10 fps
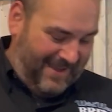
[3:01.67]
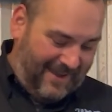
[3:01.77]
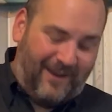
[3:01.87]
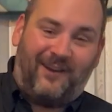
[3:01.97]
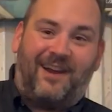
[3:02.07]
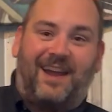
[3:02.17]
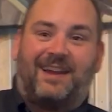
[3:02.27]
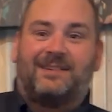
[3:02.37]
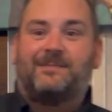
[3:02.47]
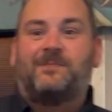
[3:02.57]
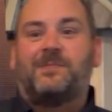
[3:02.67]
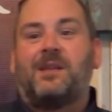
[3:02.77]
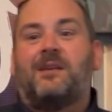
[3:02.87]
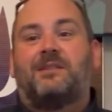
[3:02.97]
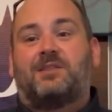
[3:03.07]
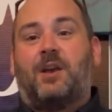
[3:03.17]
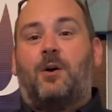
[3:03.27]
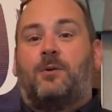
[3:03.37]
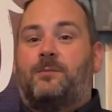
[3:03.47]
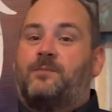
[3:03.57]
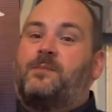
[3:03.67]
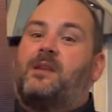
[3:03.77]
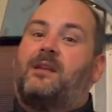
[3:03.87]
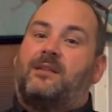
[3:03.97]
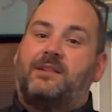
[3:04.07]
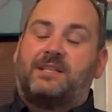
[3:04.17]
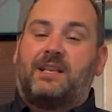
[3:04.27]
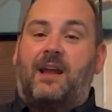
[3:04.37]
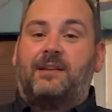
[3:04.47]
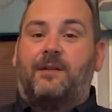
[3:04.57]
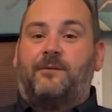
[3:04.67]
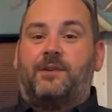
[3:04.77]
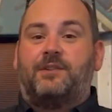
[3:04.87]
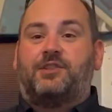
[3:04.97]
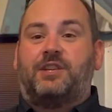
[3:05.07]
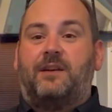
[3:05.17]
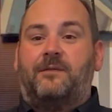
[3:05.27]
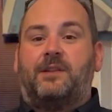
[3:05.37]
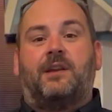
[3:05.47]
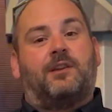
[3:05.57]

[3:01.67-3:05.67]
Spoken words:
All right, so you signed up for your shift.